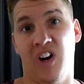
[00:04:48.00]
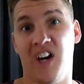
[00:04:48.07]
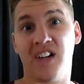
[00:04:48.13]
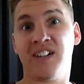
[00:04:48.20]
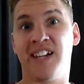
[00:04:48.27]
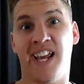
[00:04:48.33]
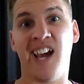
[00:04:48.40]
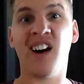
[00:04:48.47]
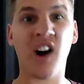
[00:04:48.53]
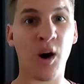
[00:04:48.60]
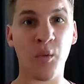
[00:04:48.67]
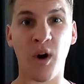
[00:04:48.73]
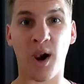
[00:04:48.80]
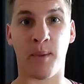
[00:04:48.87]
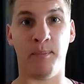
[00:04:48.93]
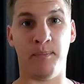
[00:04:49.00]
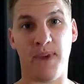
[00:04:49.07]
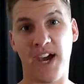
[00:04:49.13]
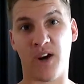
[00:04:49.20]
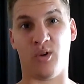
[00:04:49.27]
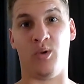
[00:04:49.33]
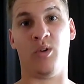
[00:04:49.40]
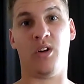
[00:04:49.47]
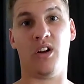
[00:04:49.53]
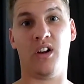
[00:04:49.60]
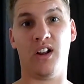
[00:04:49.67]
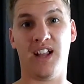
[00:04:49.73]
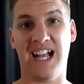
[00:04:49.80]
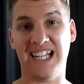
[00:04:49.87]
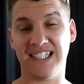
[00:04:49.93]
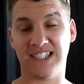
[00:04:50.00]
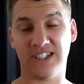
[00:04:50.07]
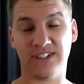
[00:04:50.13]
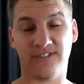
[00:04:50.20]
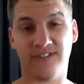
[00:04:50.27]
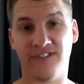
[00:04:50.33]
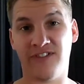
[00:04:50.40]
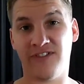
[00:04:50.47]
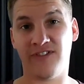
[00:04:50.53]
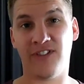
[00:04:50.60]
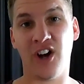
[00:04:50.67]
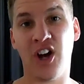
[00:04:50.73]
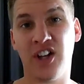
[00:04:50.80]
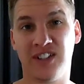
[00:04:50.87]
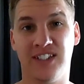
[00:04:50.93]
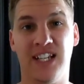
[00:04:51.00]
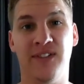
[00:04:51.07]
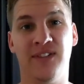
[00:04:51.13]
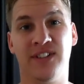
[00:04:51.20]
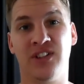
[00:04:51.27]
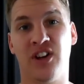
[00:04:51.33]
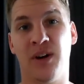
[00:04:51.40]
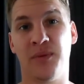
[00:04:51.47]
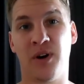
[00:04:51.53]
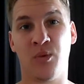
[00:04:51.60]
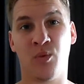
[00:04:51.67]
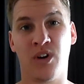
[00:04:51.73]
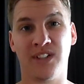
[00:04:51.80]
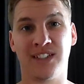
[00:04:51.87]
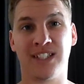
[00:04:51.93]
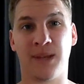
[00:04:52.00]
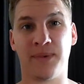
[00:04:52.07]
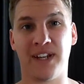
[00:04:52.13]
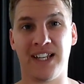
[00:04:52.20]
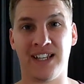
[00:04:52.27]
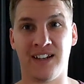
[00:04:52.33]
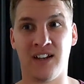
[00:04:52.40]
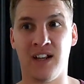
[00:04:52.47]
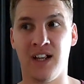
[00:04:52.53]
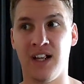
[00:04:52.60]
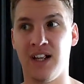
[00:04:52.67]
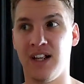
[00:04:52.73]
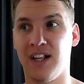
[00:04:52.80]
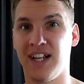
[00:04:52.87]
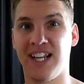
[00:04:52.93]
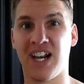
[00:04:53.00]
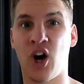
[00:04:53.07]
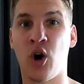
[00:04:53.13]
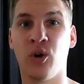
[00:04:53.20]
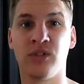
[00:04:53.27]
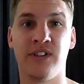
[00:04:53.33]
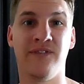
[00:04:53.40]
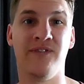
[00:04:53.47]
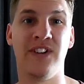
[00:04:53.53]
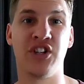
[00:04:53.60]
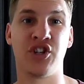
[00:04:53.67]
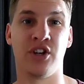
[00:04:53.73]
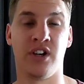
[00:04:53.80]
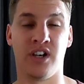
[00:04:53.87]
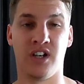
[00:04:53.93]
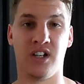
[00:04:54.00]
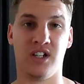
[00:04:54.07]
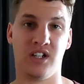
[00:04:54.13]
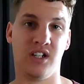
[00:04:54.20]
I don't care. I won a medal. That's the first ever time I won something in a whole division.